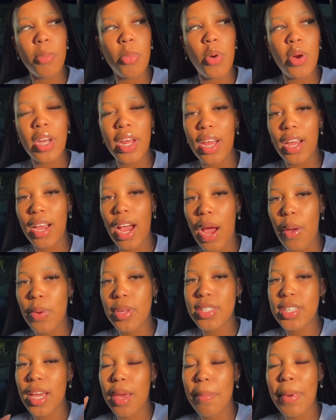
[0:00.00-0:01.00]
morning I
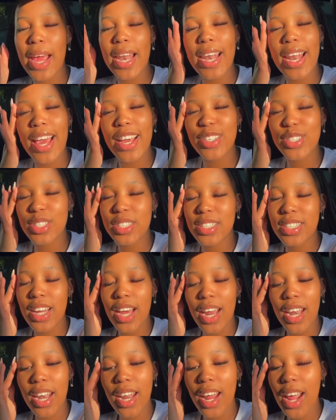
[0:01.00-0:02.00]
went to get my lashes
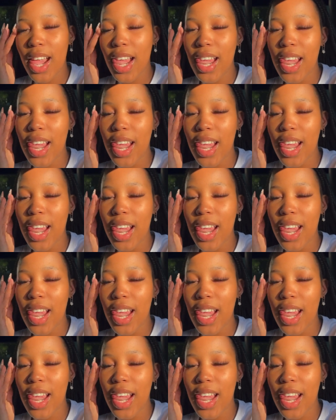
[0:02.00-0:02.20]
done.